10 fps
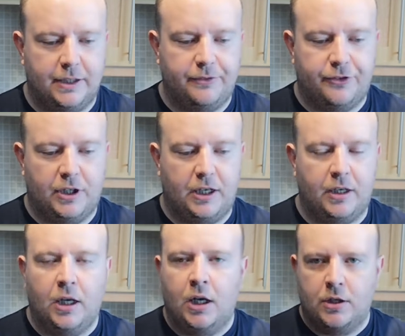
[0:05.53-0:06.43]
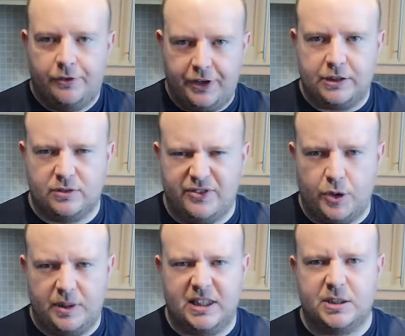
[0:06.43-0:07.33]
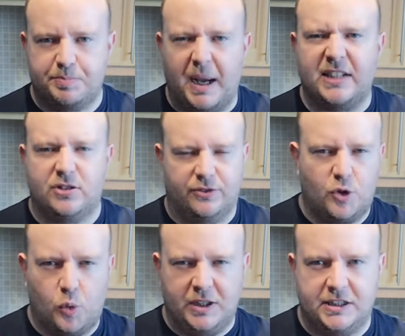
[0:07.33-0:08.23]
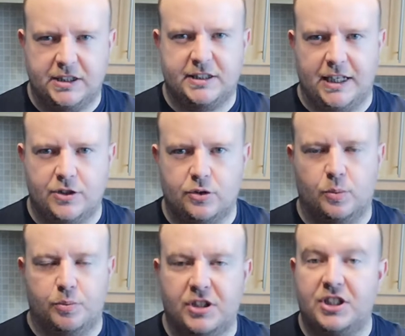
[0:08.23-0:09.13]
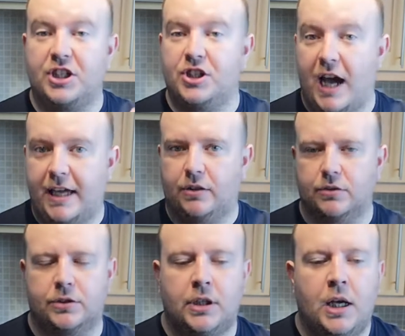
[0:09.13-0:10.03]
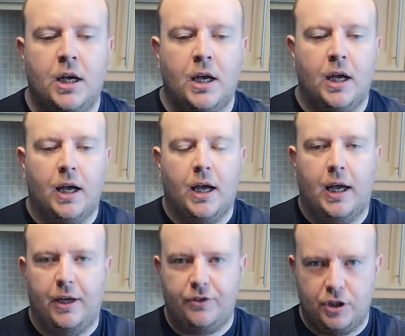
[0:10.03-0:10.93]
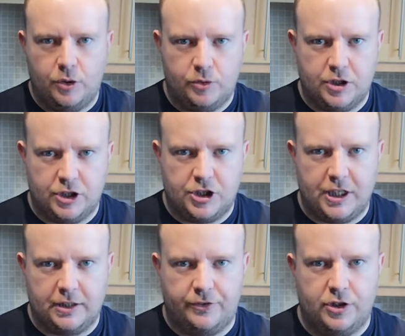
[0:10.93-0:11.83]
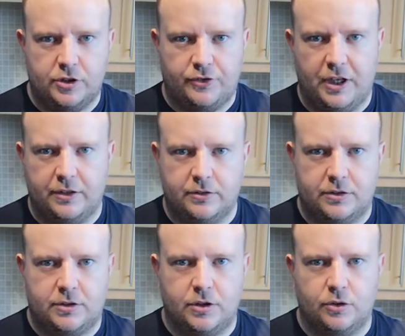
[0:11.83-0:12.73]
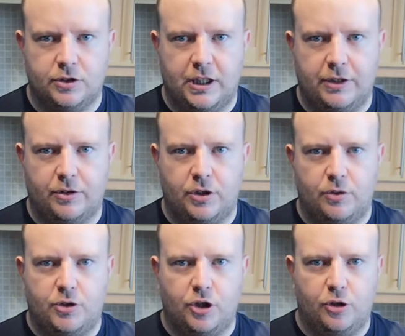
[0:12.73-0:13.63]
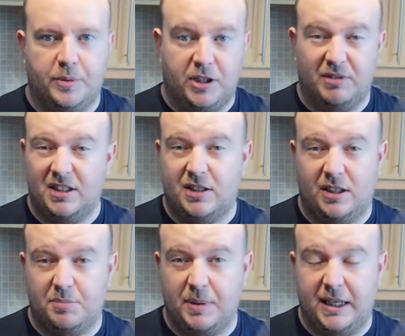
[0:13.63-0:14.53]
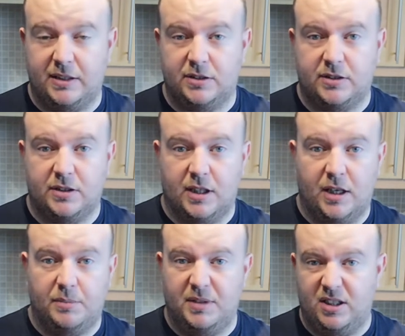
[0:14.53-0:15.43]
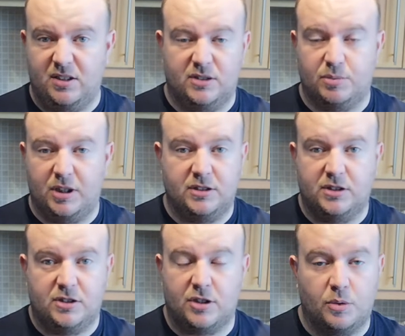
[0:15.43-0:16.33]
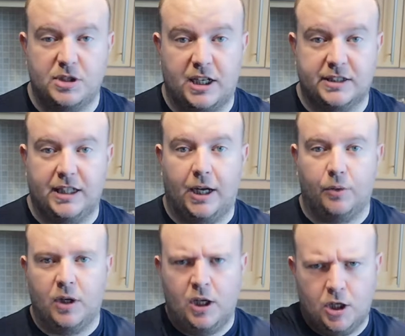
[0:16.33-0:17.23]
time for our final review in this batch of quintessential British ales. If you're new to this channel, if you just found us here on YouTube and you're into your beers, and you just wanted to go check us out,